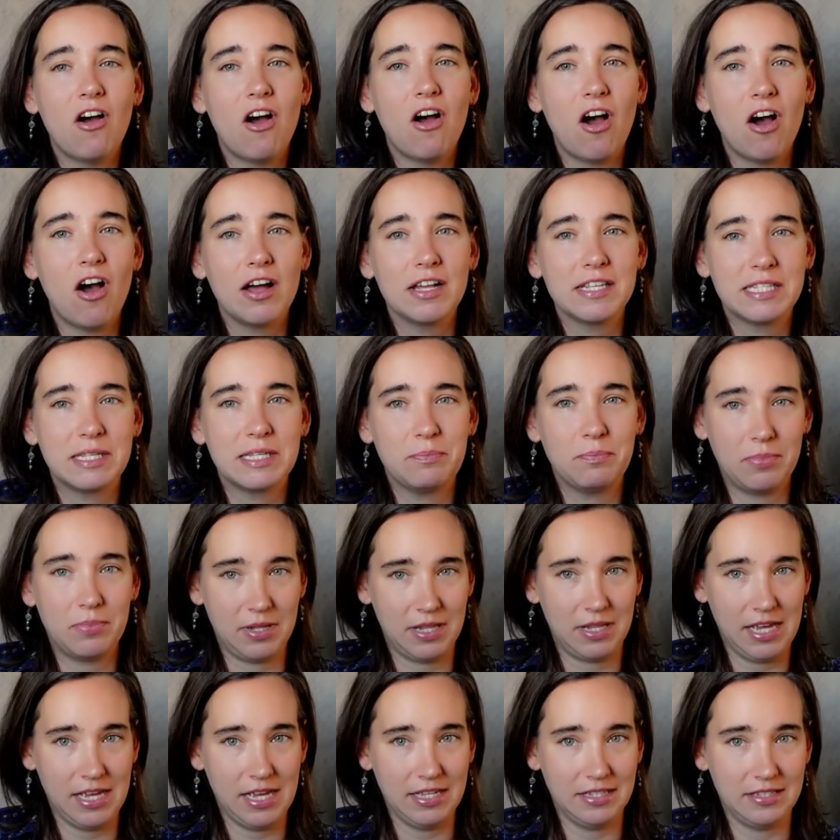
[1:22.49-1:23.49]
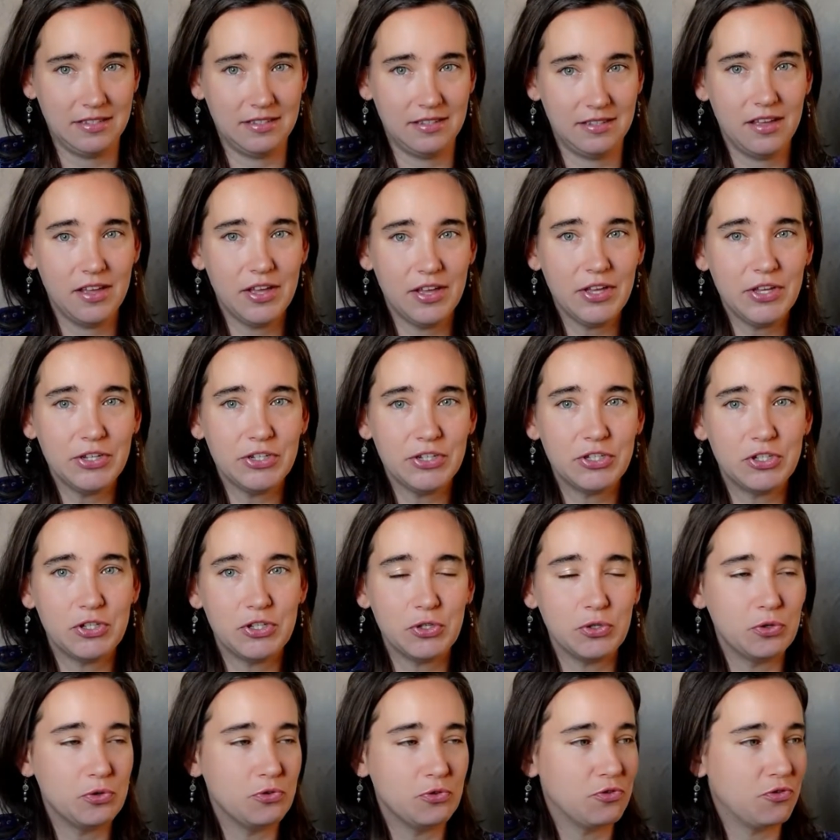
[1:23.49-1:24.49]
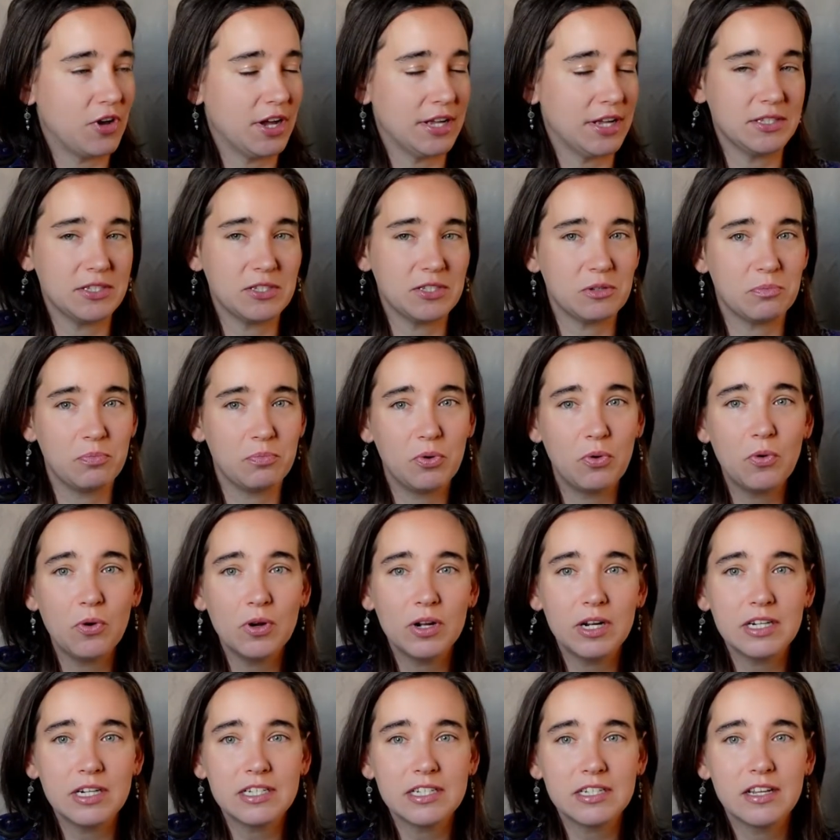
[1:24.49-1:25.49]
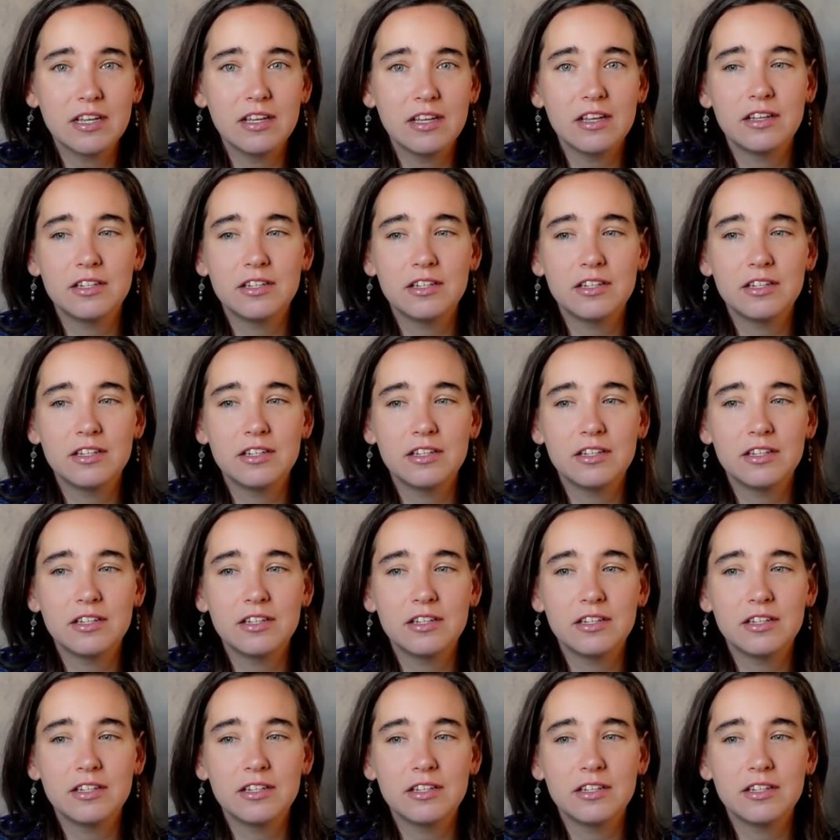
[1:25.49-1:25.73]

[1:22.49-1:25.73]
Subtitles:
awesome place to find support,